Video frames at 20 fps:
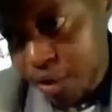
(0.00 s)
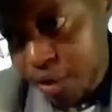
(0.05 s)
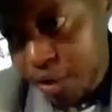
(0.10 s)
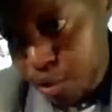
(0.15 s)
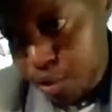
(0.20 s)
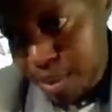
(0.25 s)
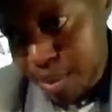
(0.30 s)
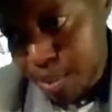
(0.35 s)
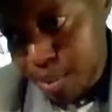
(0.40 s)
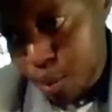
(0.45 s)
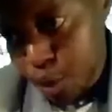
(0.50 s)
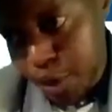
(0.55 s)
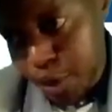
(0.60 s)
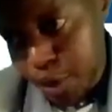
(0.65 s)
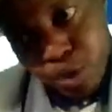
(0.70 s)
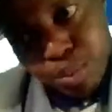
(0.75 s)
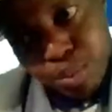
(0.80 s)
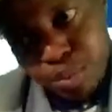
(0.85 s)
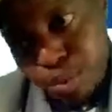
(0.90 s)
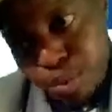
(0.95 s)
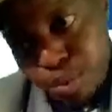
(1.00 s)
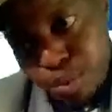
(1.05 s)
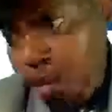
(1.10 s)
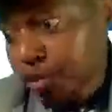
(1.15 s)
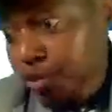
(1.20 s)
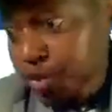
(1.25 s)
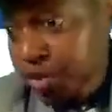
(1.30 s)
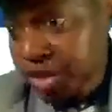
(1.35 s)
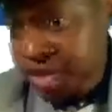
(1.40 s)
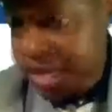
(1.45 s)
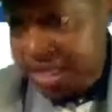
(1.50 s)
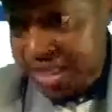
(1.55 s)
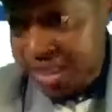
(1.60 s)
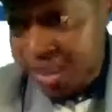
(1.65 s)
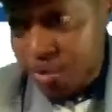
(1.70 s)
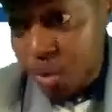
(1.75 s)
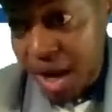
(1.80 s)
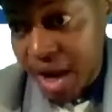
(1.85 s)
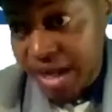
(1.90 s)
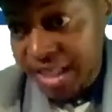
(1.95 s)
We could move to
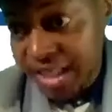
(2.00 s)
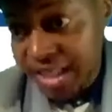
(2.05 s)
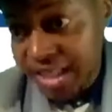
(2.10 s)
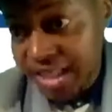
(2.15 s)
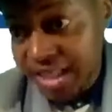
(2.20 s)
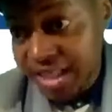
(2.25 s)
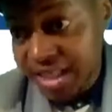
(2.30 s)
this one.